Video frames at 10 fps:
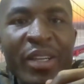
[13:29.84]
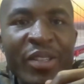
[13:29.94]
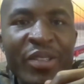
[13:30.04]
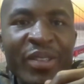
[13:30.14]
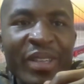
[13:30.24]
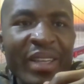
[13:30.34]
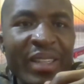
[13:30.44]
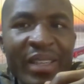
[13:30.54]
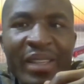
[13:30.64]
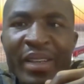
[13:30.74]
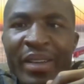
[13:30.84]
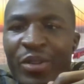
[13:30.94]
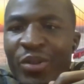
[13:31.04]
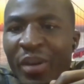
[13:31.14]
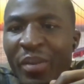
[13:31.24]
So that's the thing
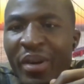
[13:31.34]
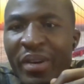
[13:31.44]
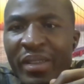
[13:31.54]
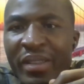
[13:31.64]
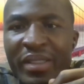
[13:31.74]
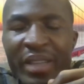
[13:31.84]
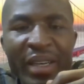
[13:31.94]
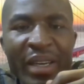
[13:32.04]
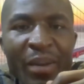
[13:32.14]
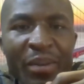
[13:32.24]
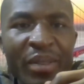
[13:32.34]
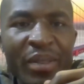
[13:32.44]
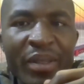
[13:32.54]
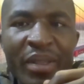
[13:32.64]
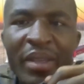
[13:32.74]
too about the sign-ups.
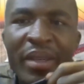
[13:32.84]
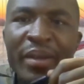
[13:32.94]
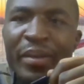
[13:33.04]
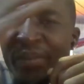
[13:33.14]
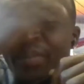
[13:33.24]
You